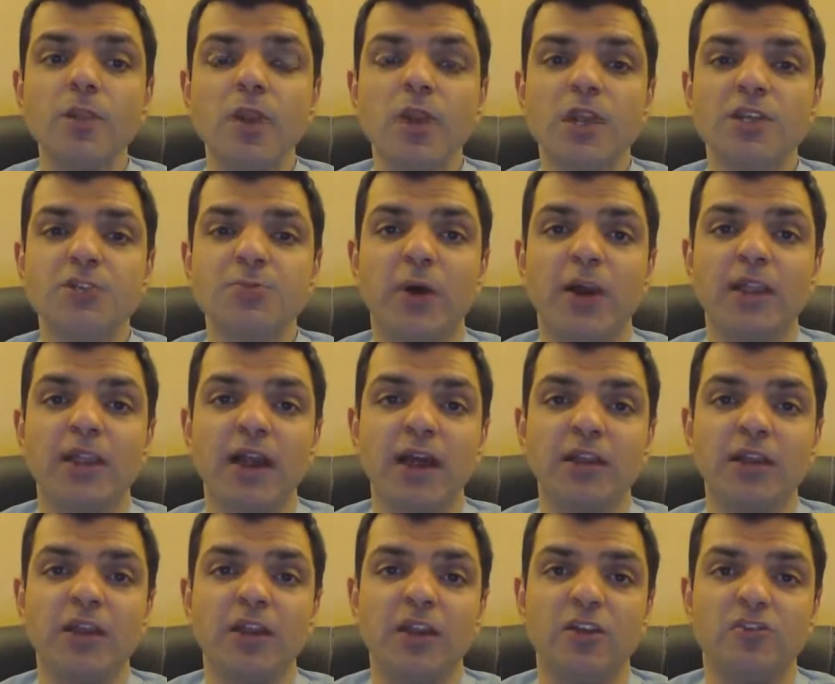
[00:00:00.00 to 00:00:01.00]
is by
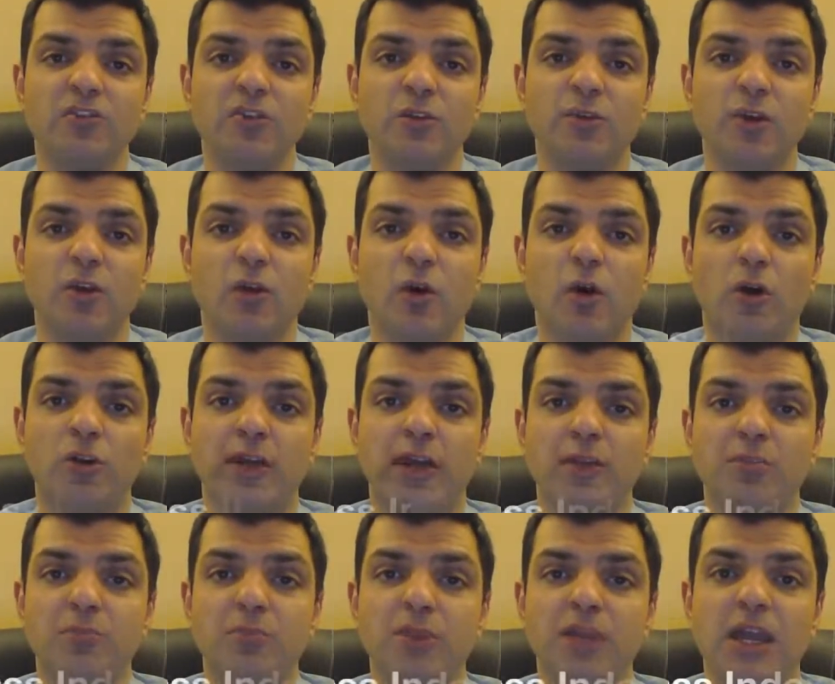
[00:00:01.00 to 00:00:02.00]
calculating something called
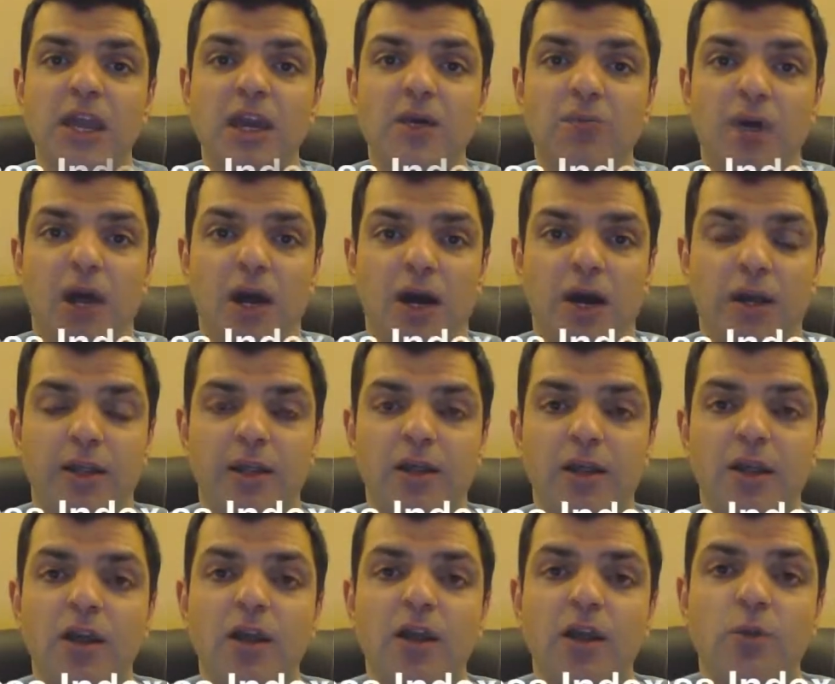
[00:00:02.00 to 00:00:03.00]
a BMI,
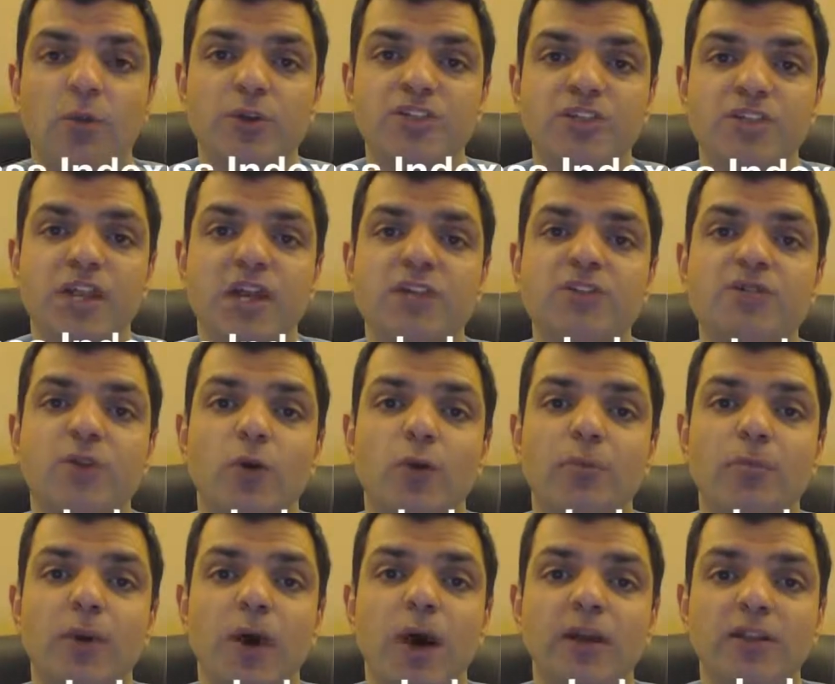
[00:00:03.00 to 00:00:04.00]
which stands for
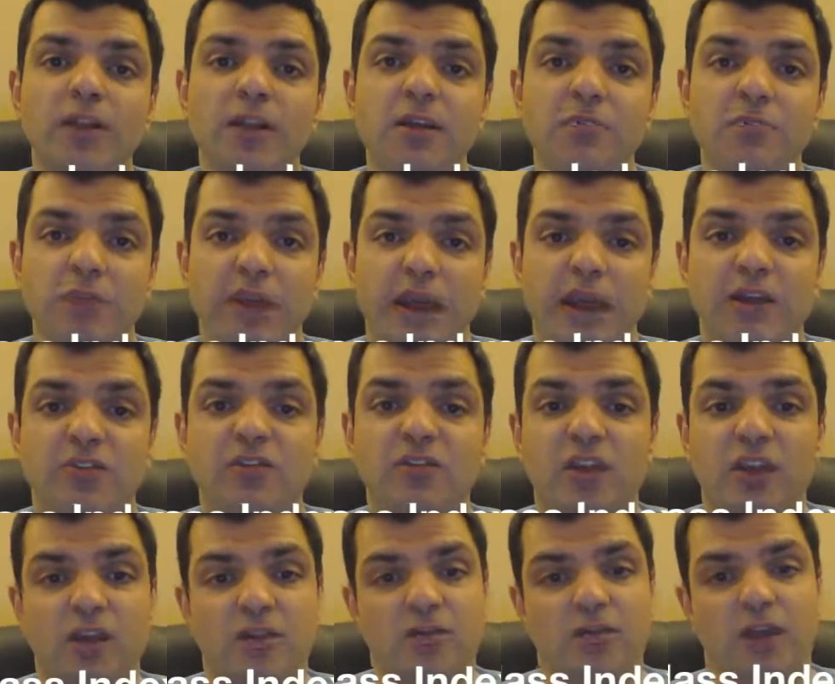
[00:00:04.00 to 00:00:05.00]
Body Mass
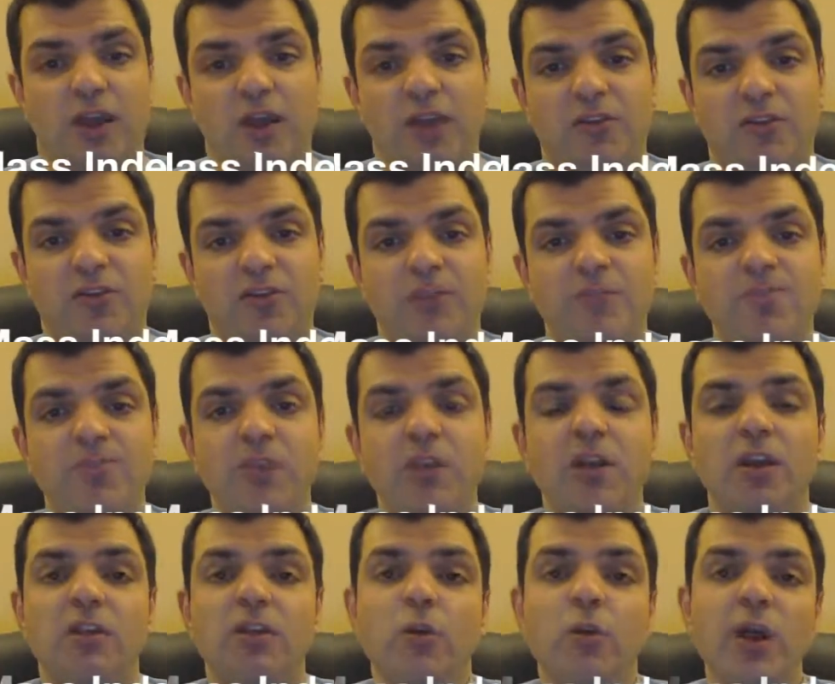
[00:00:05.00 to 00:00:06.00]
Index.
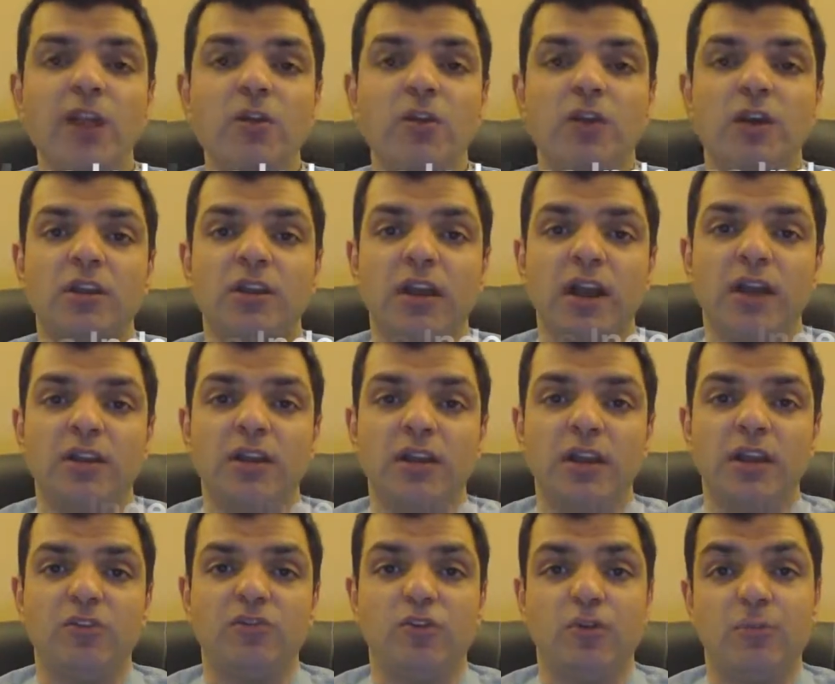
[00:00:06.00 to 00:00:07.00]
The way you can
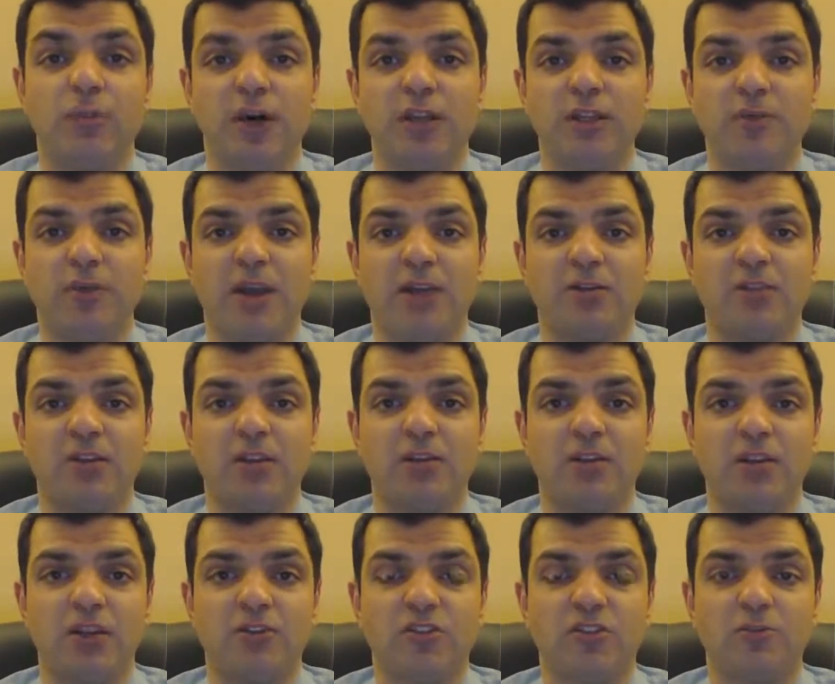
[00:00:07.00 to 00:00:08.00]
calculate your body mass
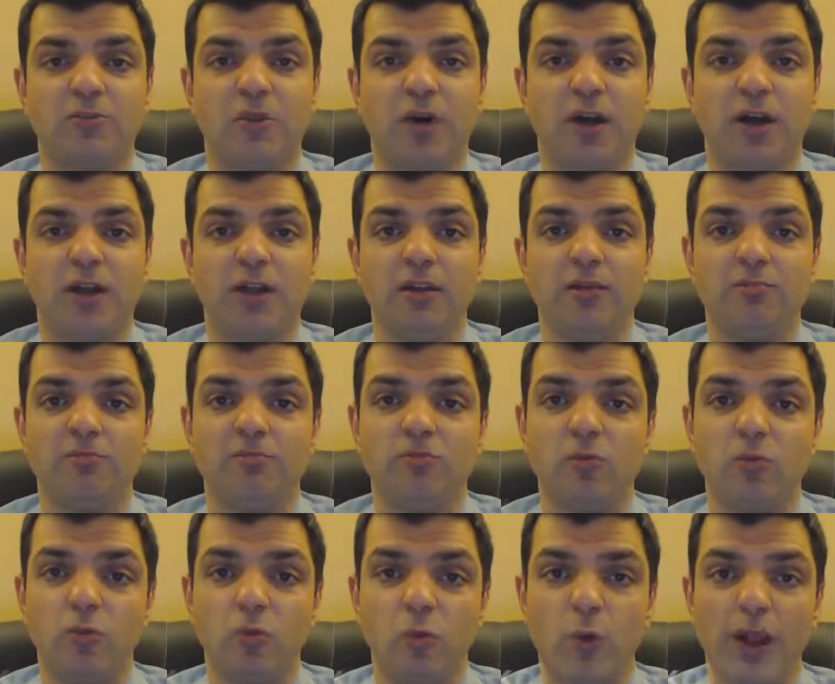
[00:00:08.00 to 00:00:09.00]
index is by
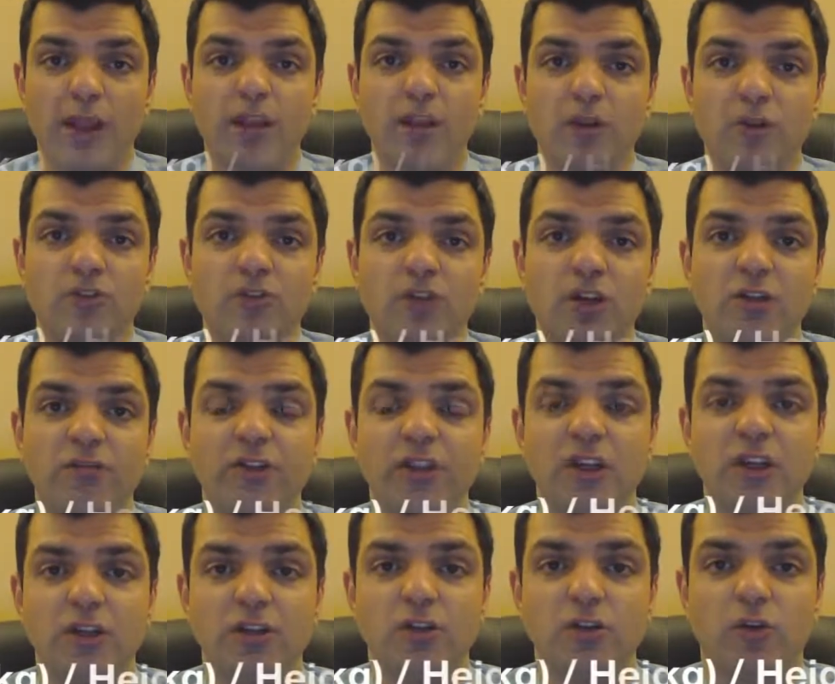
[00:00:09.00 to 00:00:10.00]
weighing yourself in
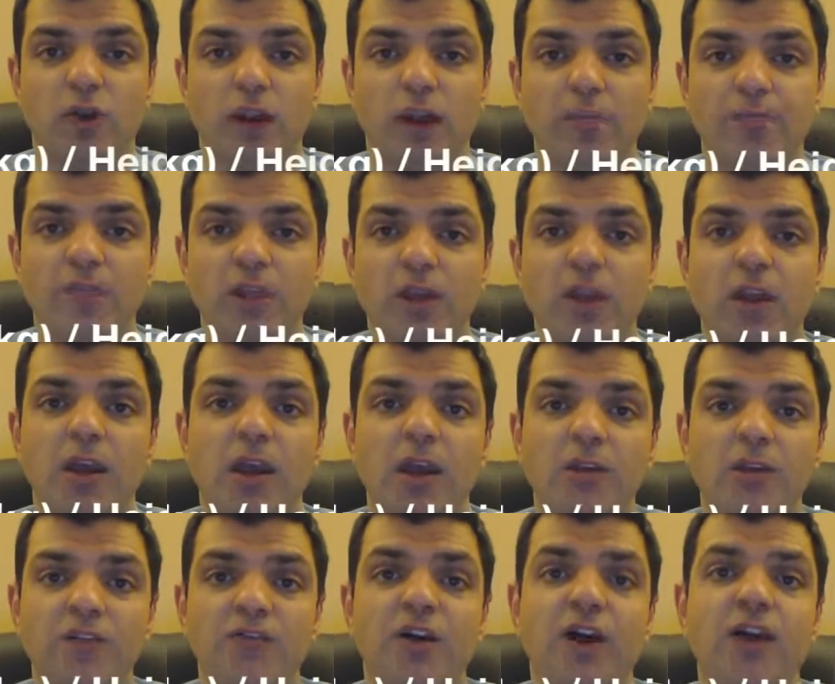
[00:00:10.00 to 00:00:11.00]
kilograms
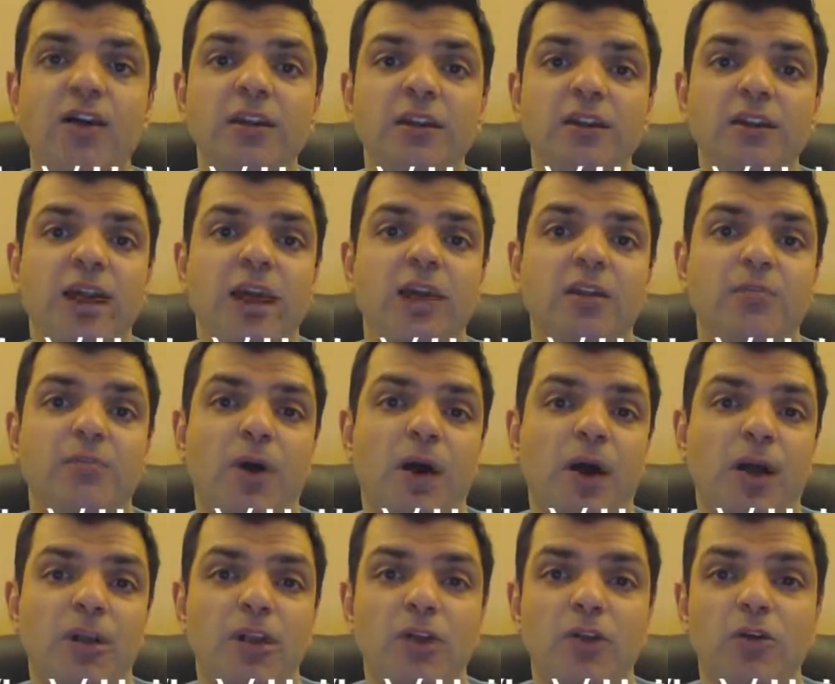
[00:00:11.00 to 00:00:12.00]
and dividing that
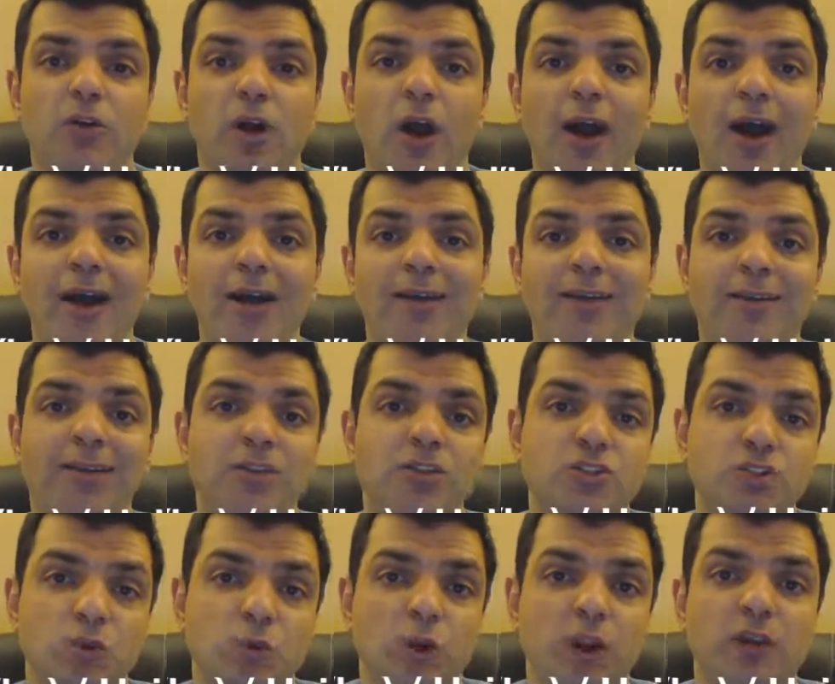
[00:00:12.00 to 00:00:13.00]
by your height in
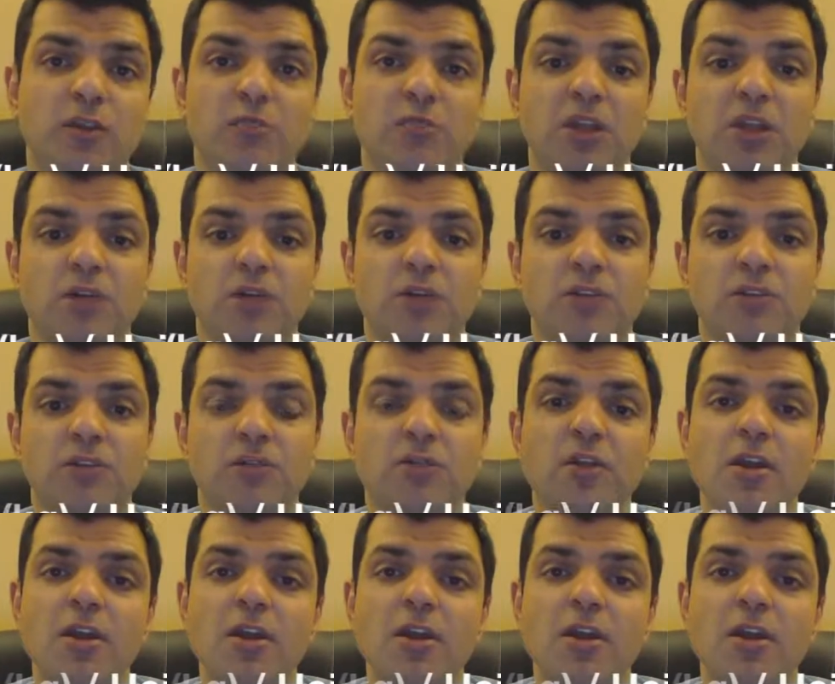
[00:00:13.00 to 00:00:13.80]
squared meters.